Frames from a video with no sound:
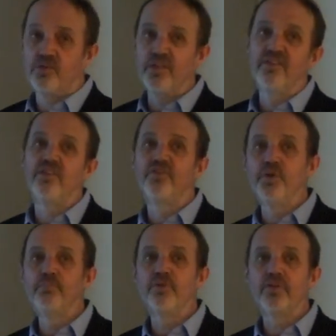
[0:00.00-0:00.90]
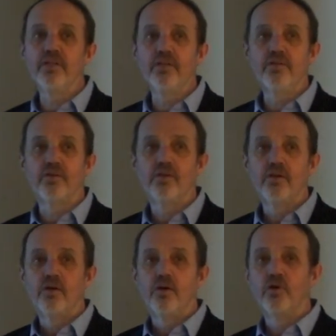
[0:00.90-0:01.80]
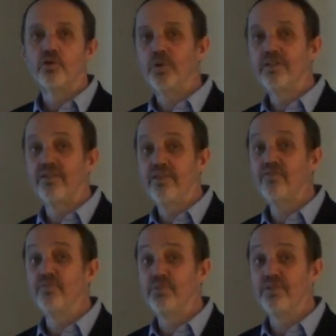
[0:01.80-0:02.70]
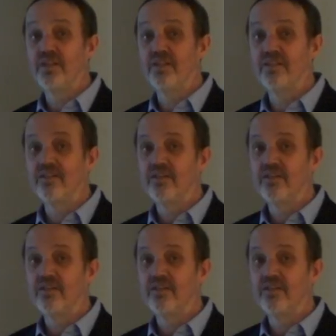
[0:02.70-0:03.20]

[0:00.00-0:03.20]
23% or 27%.